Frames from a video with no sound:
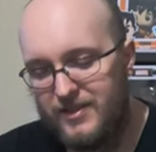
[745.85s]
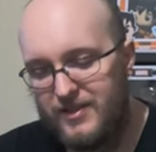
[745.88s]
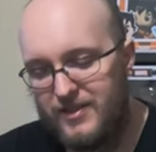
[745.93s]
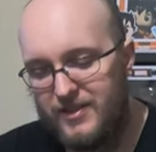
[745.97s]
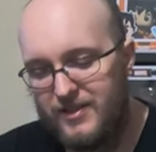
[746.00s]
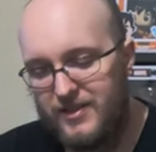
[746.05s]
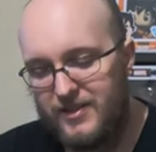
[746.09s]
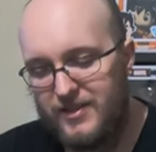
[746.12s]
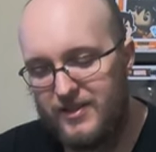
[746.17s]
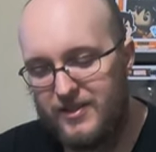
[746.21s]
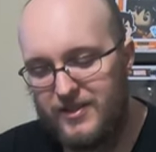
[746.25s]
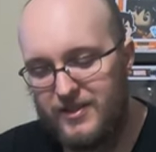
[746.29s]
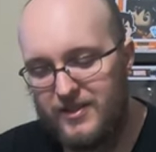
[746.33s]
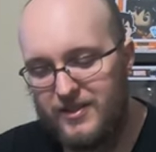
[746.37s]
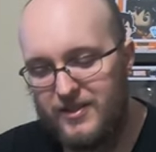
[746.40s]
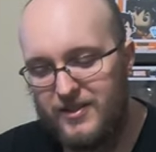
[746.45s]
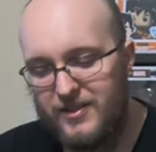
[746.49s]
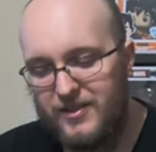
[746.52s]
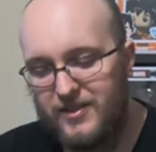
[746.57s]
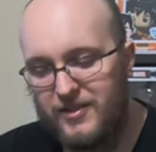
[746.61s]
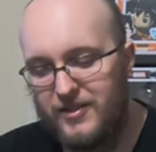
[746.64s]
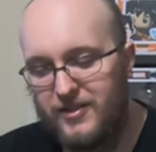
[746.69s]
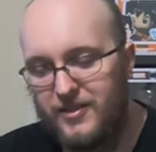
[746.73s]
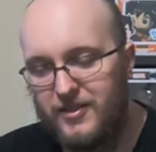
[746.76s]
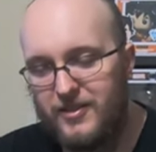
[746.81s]

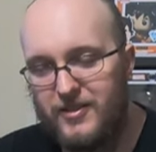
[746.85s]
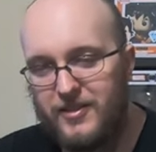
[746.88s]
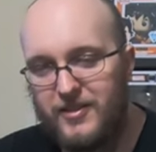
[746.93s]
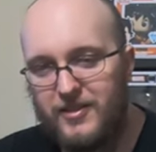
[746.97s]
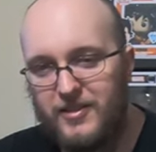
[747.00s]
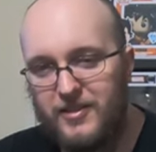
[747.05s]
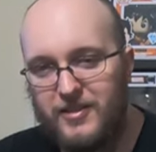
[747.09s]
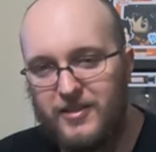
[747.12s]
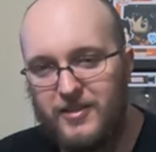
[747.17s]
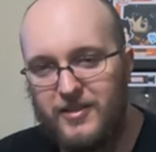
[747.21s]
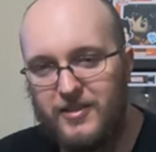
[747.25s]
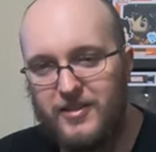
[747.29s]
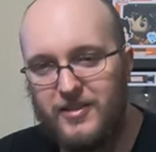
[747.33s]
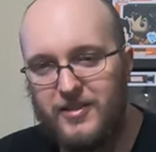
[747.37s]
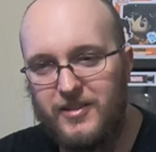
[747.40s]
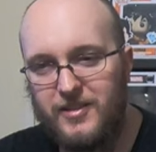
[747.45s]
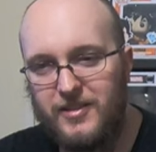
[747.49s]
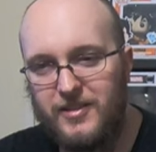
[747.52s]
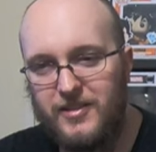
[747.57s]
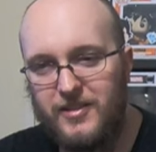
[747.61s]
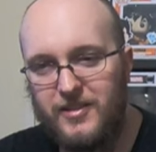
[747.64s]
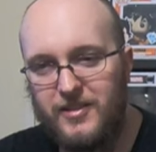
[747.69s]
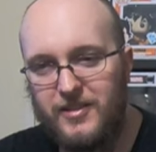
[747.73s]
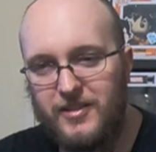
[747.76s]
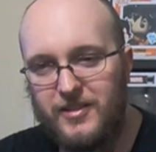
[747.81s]

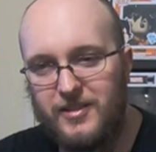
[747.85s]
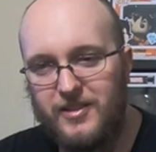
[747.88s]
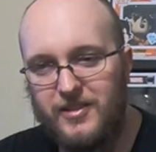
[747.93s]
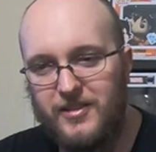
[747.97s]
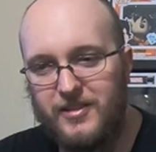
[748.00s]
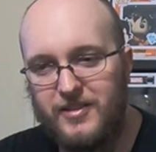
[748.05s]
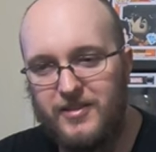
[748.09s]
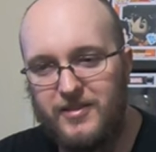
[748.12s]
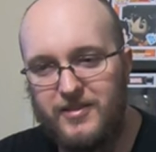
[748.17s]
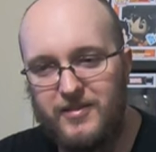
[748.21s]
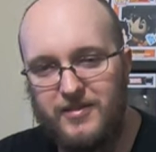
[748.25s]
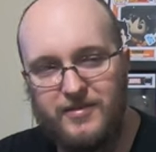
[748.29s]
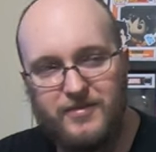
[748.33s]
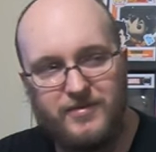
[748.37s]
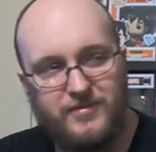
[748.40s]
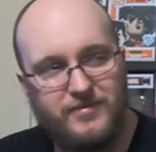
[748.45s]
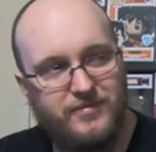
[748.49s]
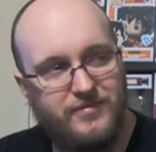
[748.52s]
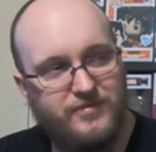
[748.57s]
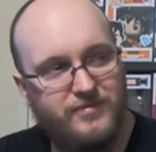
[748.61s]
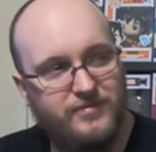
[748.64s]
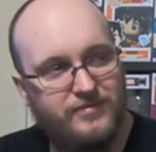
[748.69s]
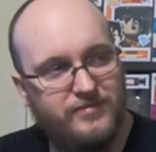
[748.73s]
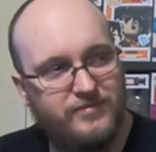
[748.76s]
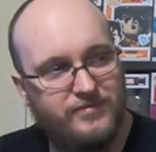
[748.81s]

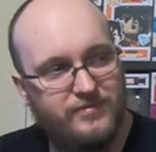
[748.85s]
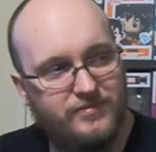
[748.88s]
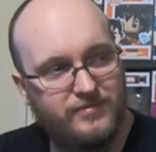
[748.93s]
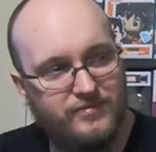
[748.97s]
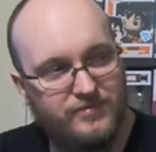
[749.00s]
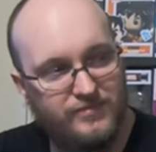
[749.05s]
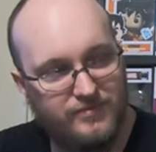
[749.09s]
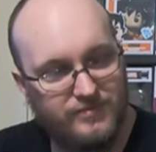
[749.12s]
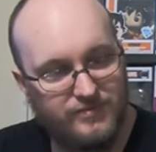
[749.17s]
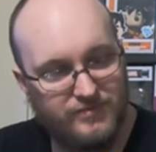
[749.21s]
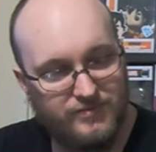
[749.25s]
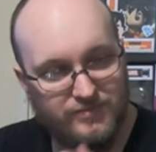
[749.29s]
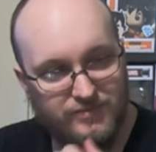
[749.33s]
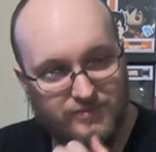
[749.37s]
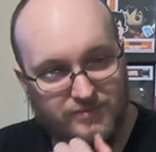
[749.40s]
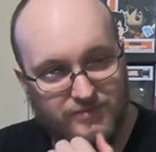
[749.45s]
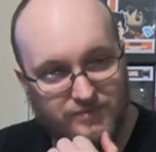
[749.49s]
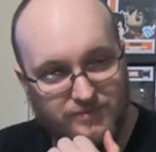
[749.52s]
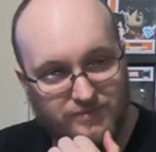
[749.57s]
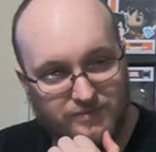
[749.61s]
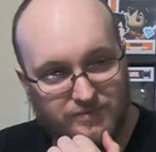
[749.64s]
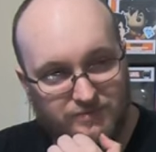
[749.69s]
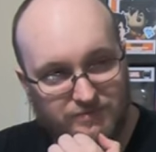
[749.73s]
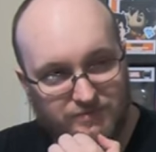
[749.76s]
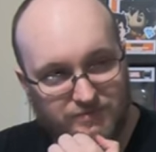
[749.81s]

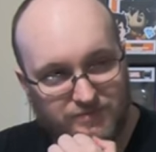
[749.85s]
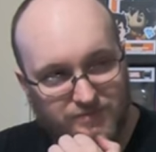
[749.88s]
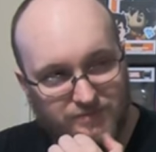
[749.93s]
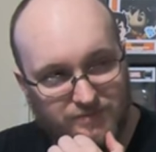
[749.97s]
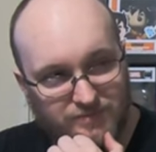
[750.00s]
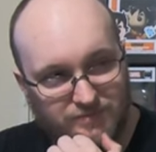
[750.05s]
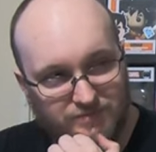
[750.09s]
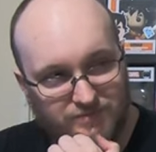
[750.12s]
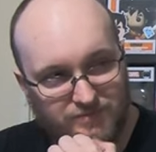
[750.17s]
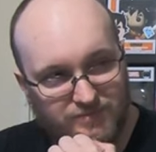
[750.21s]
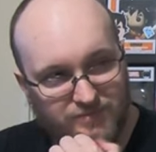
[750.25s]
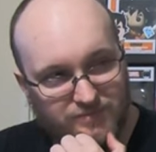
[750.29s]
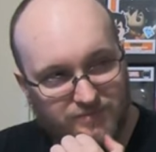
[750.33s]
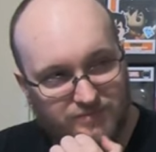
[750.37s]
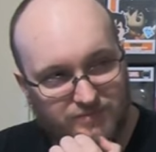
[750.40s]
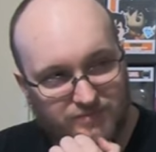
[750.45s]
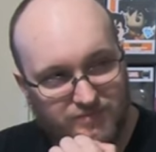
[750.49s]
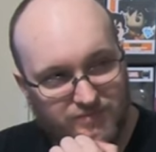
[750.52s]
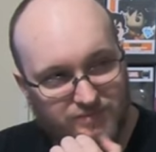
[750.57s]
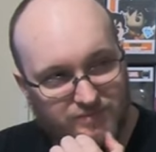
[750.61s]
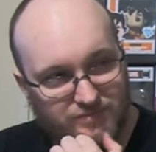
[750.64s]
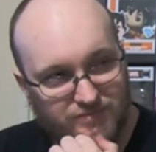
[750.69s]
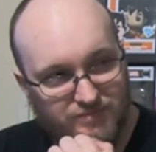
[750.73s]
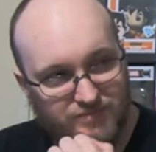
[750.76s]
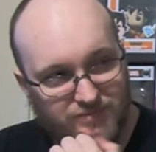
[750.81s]

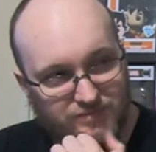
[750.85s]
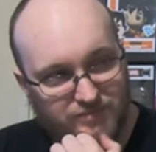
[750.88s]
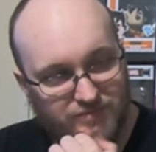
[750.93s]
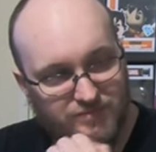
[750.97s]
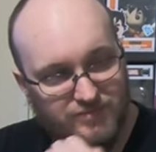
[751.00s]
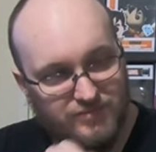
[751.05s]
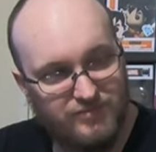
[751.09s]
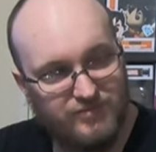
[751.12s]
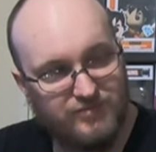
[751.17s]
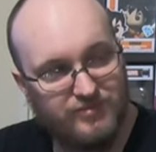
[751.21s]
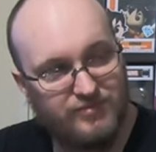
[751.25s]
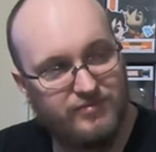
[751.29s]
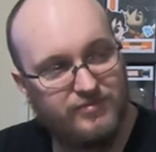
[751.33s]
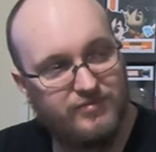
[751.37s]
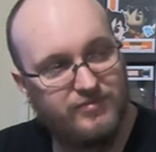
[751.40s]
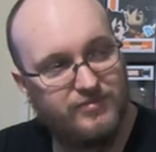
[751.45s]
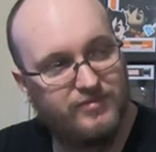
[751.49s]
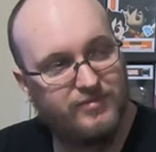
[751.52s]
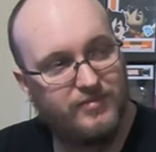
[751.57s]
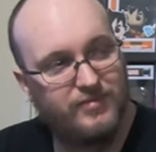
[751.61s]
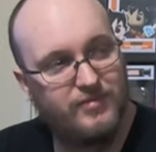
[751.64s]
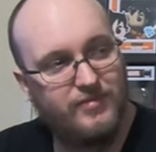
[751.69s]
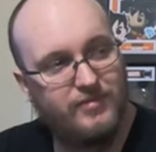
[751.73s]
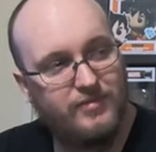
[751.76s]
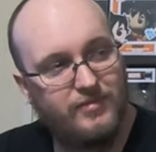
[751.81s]

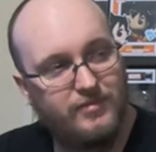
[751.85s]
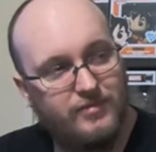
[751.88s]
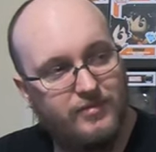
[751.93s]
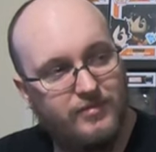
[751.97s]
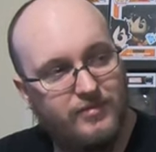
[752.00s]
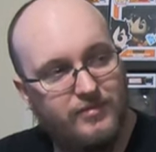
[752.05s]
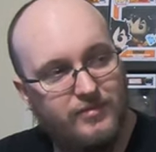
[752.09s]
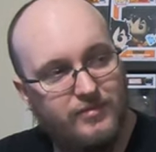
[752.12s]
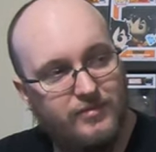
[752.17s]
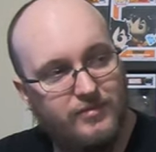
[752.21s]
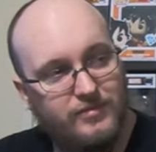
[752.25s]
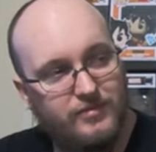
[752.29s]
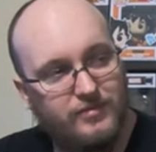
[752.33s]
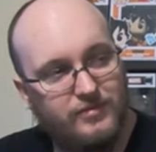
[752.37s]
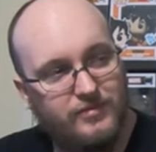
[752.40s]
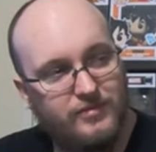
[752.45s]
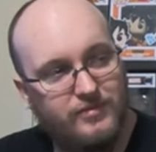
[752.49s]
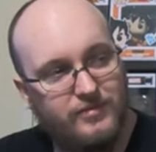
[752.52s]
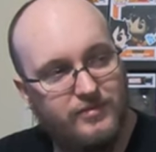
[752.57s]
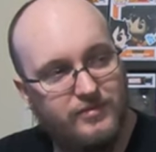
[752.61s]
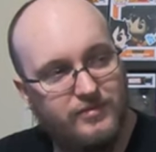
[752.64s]
(silent)